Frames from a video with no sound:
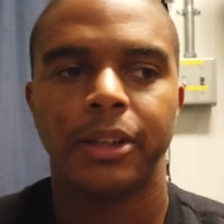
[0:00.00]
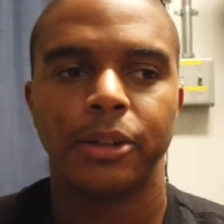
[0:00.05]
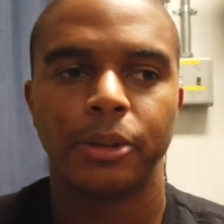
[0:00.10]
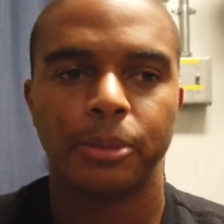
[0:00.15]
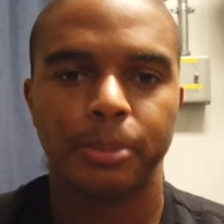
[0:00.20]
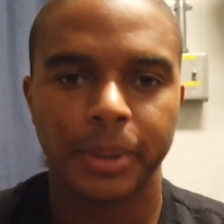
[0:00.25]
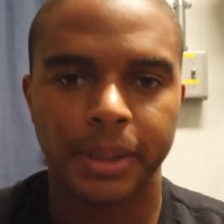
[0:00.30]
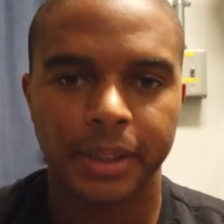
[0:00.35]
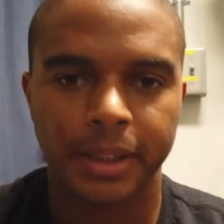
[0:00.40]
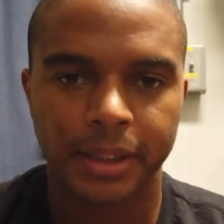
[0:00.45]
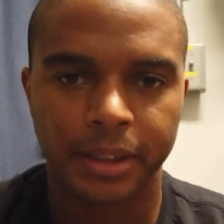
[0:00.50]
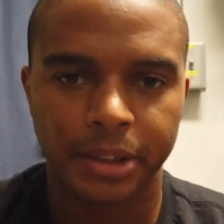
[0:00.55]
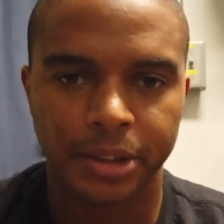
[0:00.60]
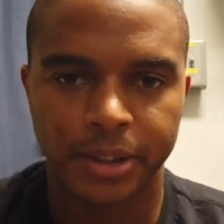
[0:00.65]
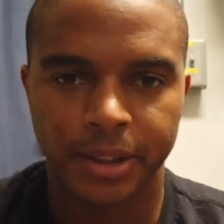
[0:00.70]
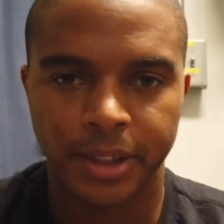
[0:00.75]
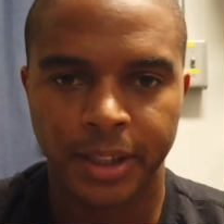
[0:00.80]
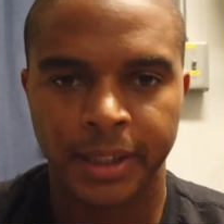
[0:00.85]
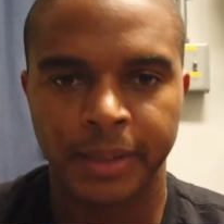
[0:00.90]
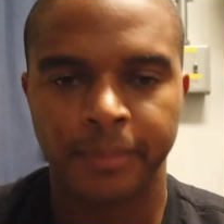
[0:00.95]
you'll be in good
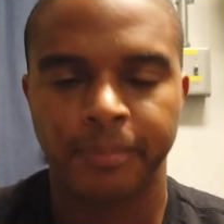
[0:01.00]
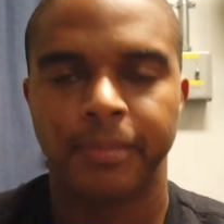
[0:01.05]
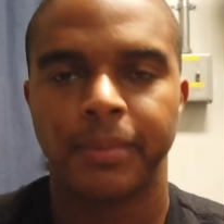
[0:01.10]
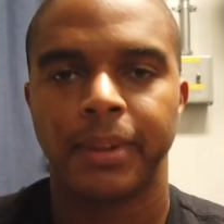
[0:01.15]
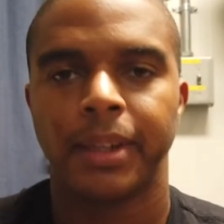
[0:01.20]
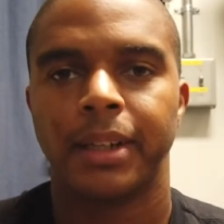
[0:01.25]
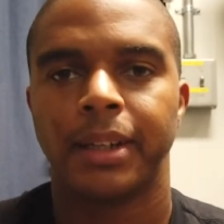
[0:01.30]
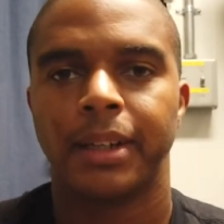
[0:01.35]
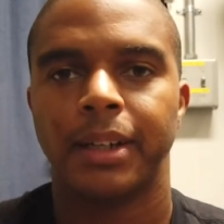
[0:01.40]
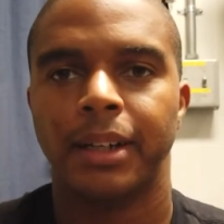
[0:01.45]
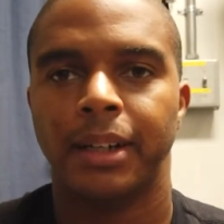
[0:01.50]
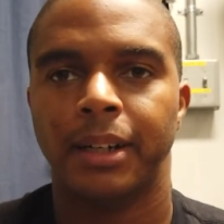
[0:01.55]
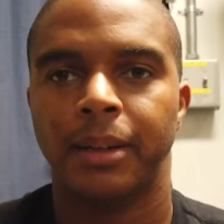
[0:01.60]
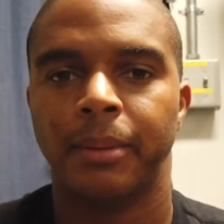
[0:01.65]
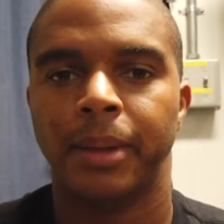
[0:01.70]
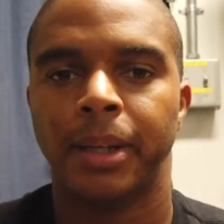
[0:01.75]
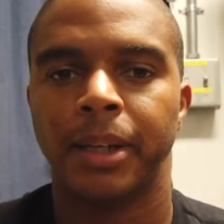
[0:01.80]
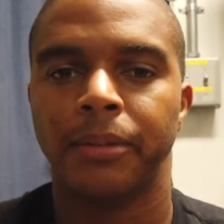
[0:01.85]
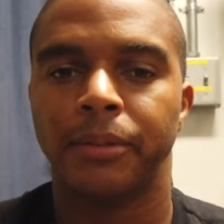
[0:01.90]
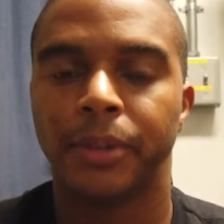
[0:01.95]
shape.
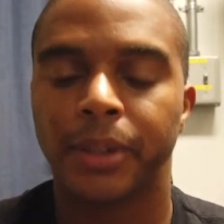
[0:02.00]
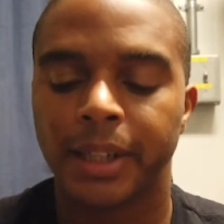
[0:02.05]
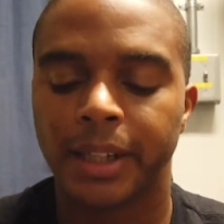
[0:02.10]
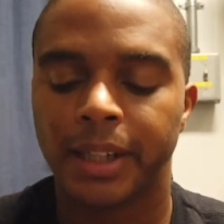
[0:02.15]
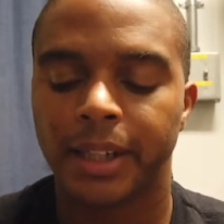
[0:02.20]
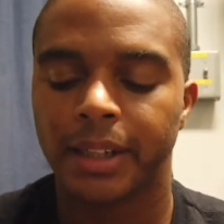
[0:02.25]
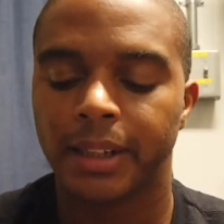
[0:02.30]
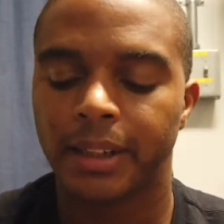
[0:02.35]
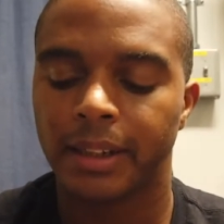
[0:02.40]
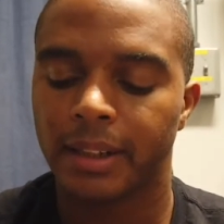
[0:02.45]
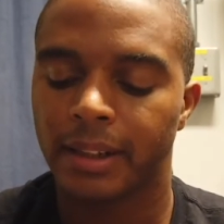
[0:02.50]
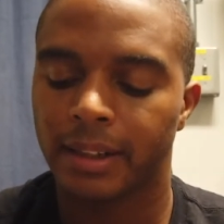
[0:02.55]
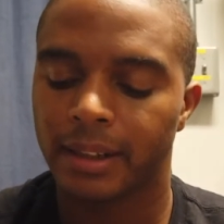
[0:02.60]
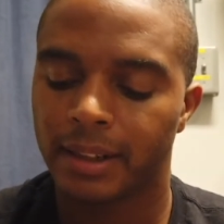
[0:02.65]
And if you get it,